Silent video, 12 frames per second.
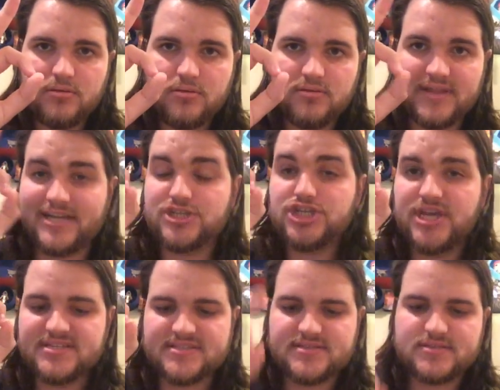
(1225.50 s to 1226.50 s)
like
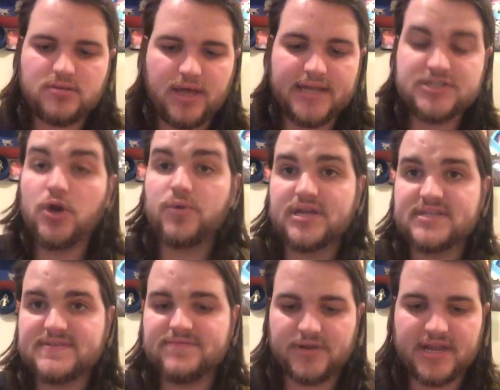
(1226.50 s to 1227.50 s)
chits,
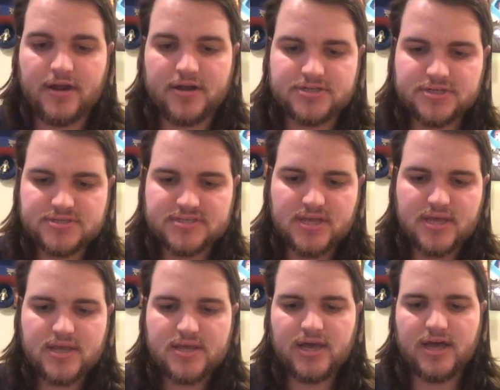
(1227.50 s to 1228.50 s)
tokens for characters.
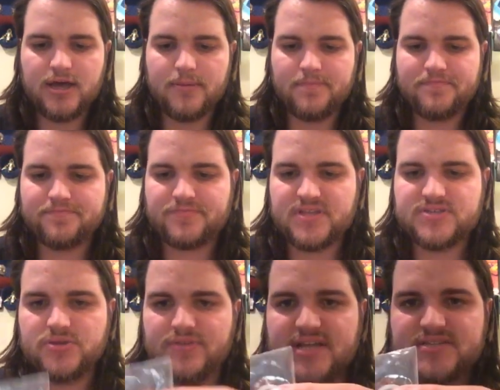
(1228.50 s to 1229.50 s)

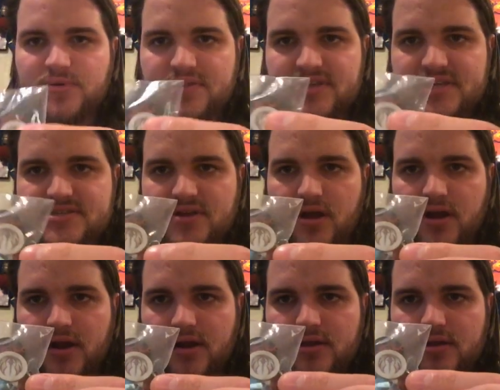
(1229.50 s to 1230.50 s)
So that's what these
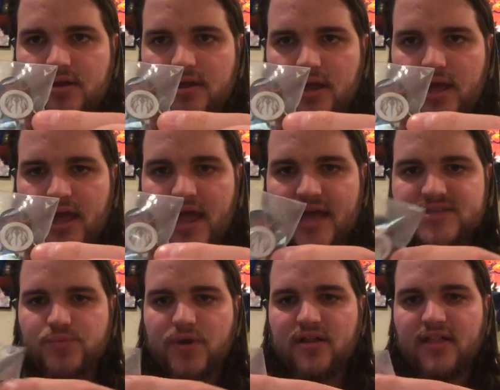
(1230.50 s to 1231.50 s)
are, as
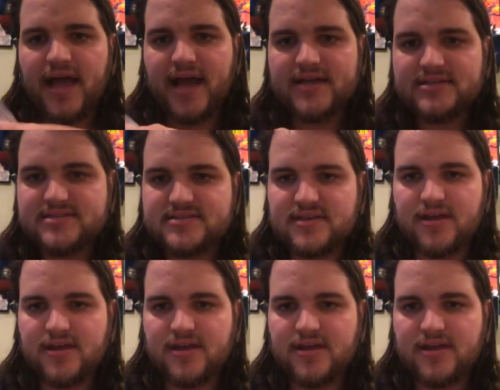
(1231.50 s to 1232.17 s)
well as